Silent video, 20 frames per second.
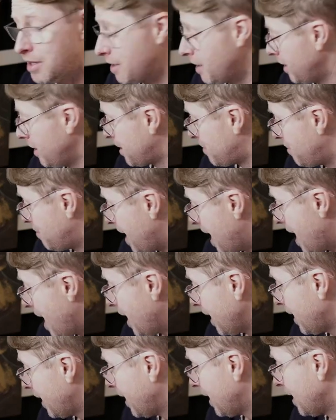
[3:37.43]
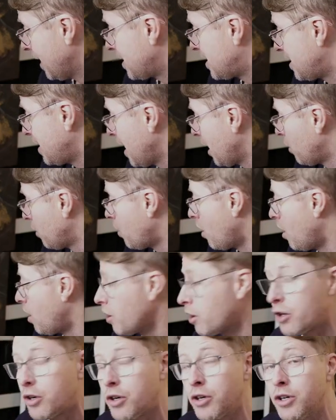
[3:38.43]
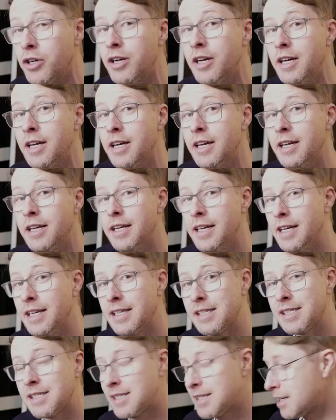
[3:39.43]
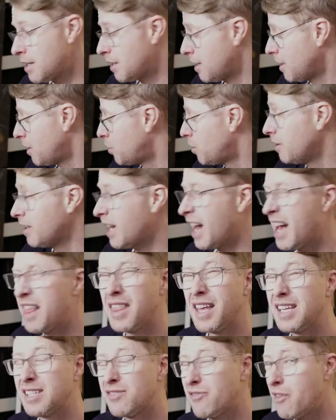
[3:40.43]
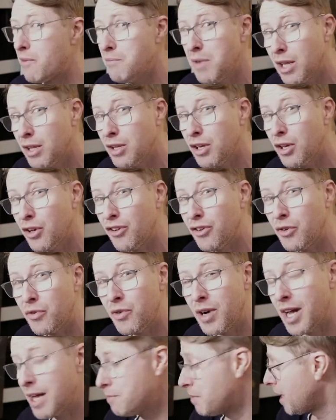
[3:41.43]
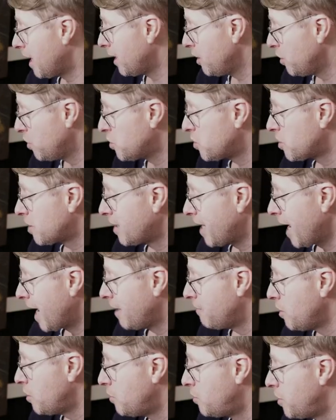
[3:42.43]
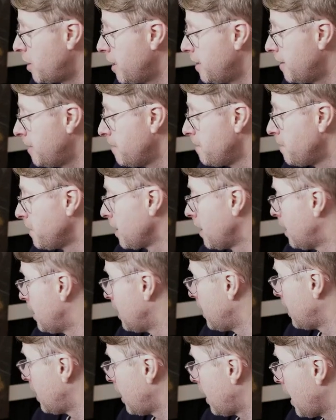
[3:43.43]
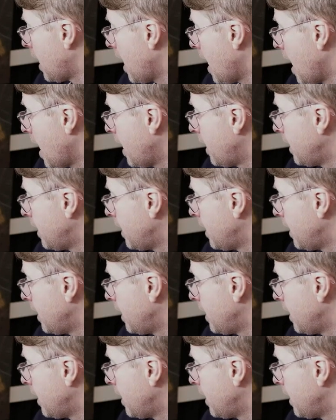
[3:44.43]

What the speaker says: black, it's yellow ochre, it's I think it's vermilion red, but I use cadmium red. And